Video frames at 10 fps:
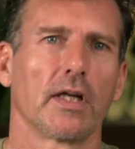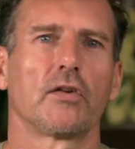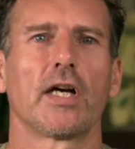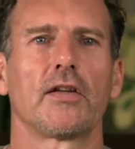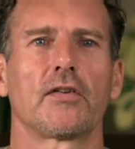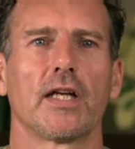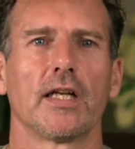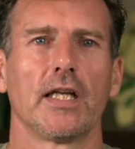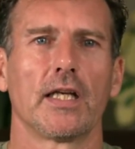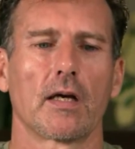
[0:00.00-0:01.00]
I'd try his
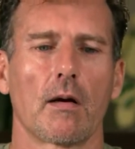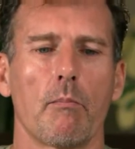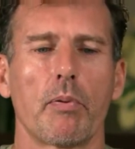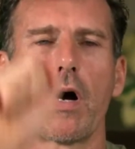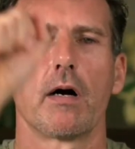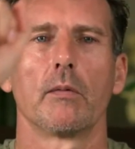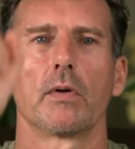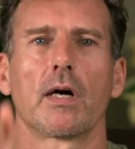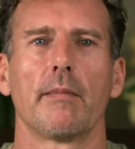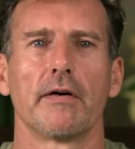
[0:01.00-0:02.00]
technique, it
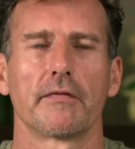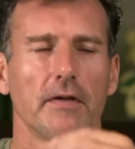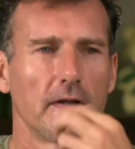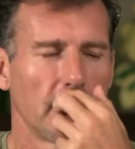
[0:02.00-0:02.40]
will come off.